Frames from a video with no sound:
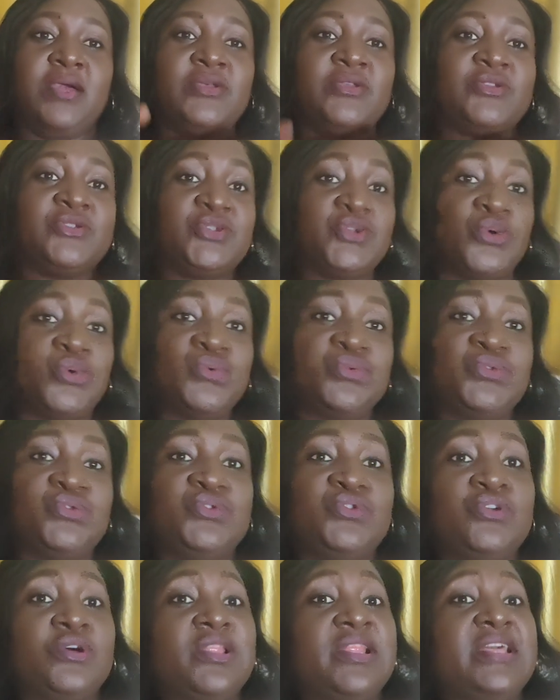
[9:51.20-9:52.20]
So
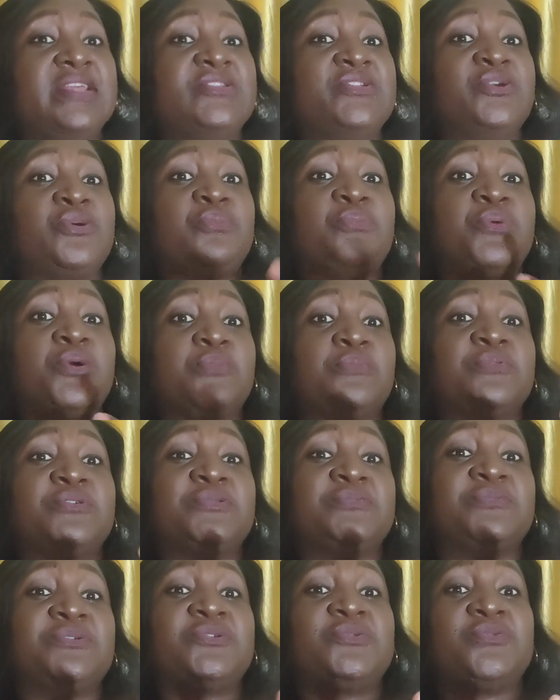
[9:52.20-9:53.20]
do not let your
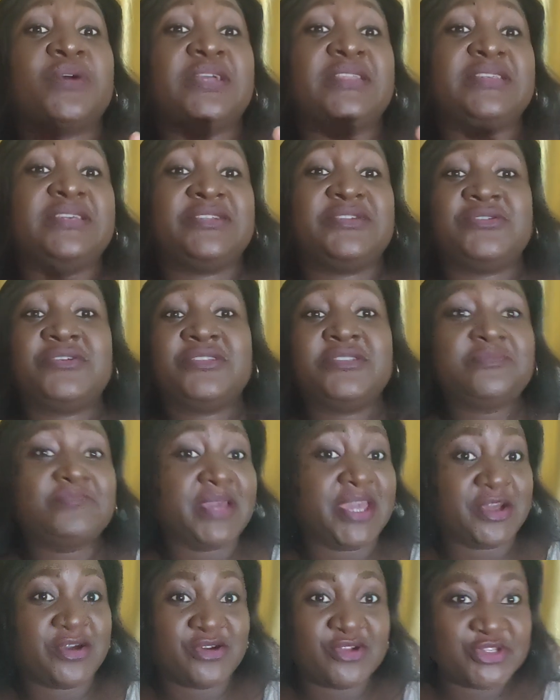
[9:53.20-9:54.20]
purpose be thwarted. Trust
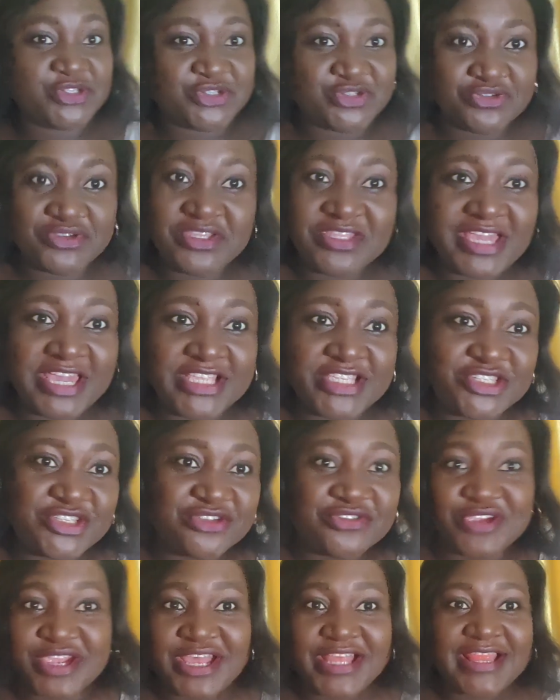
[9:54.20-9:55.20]
my country,
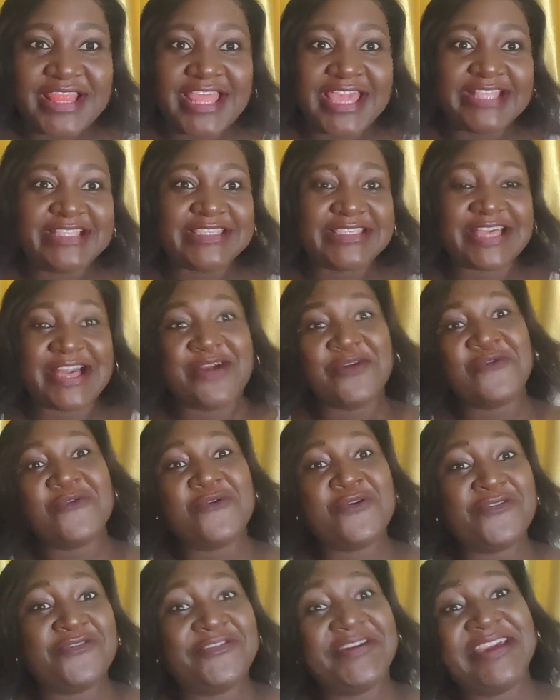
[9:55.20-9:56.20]
Nigeria, lights can
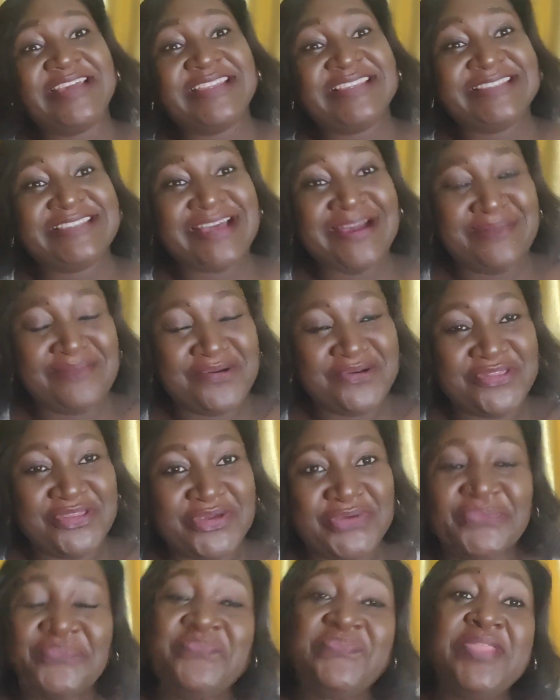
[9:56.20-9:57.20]
go off anytime on
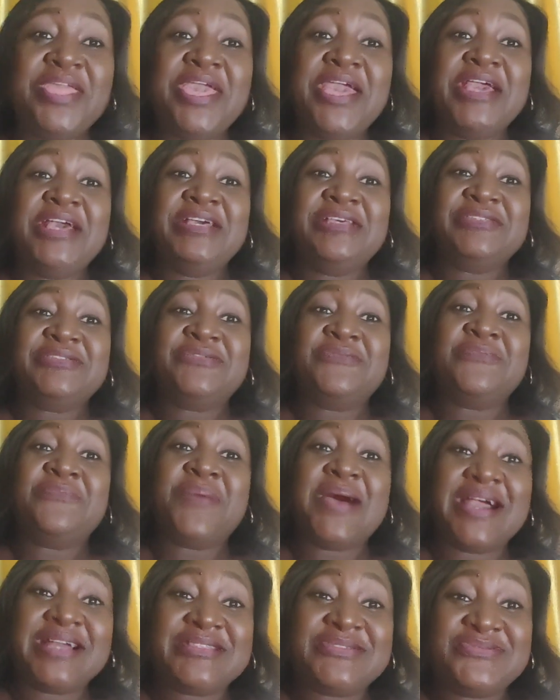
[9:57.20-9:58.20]
you. So
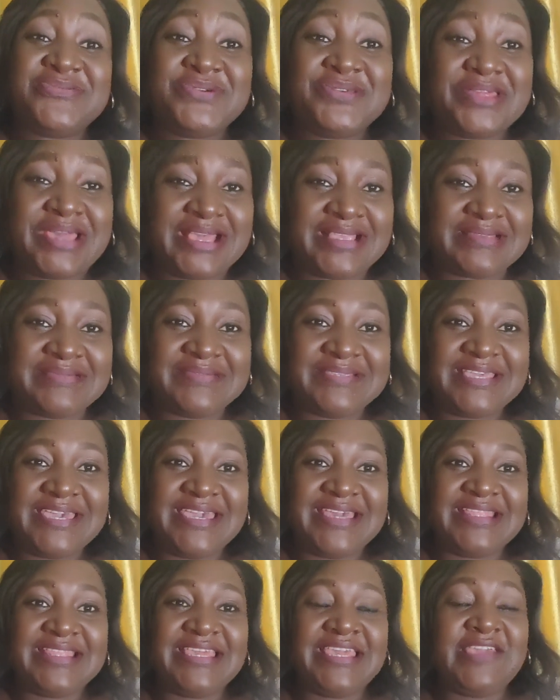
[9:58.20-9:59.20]
back to what I was
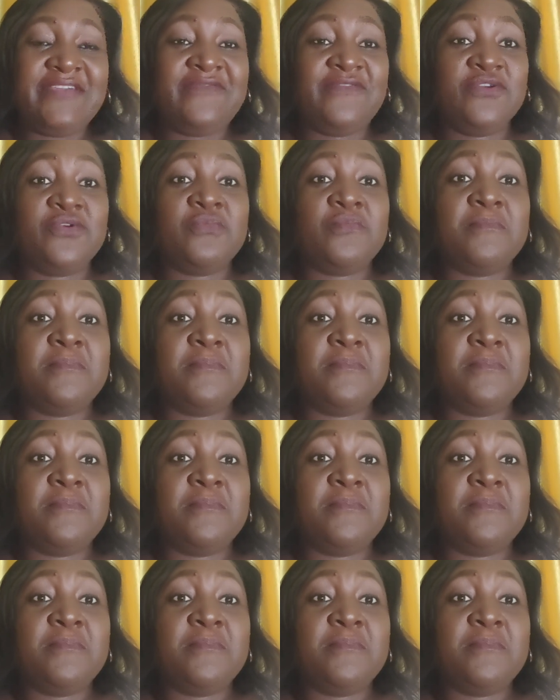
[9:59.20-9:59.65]
saying. If you're